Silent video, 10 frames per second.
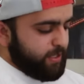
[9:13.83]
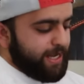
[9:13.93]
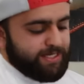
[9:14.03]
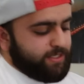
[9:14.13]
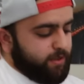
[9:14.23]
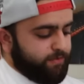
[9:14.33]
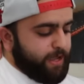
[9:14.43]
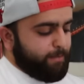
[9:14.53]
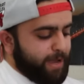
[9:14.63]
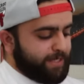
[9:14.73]
I just love
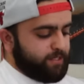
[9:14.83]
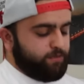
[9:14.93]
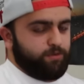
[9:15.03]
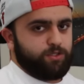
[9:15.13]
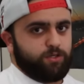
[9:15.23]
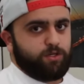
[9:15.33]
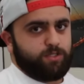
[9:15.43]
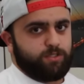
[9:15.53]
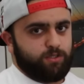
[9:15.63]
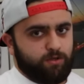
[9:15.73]
that Back to the
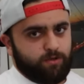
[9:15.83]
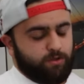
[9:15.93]
Futures, you know,